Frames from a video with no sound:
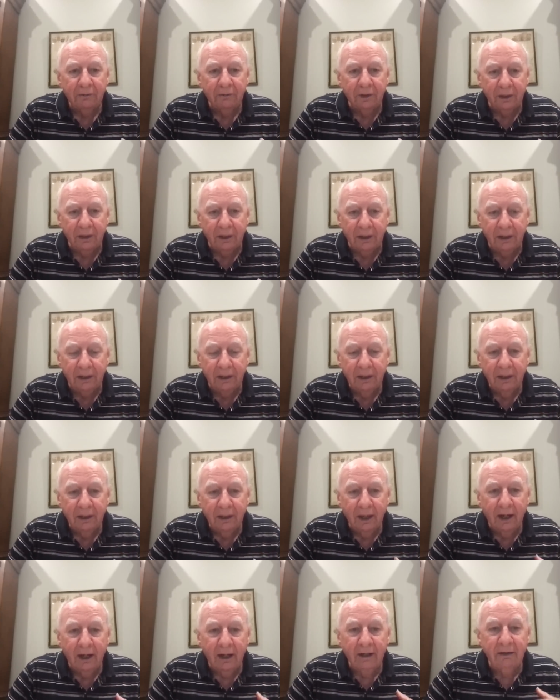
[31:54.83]
the
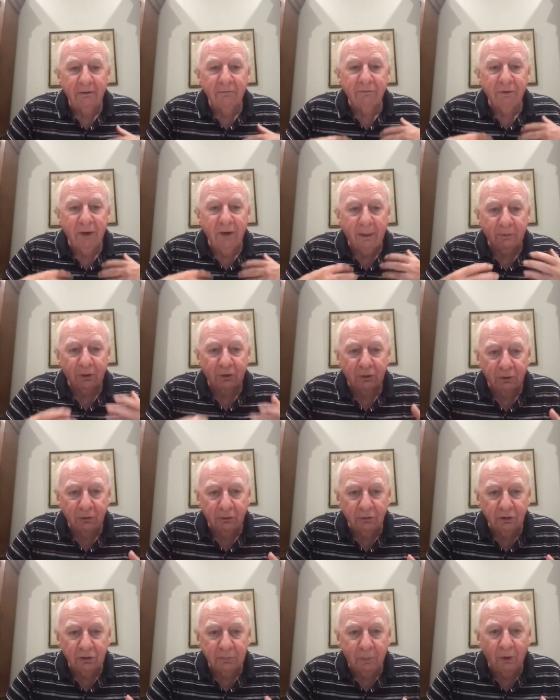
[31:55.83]
uh, inflammatory
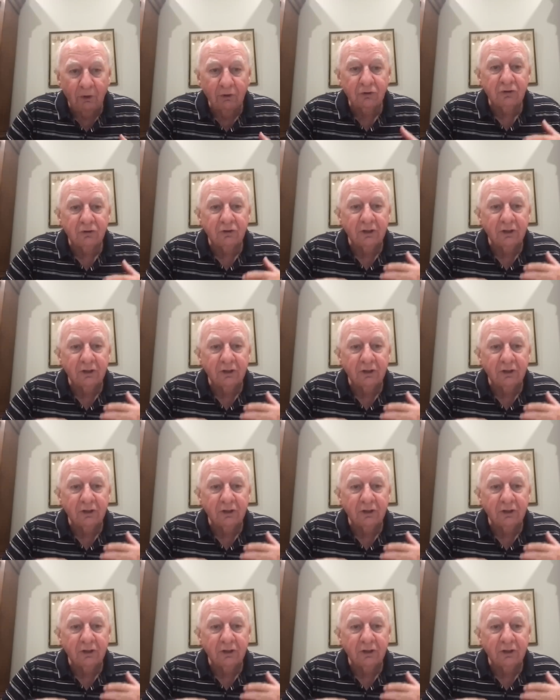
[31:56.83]
response,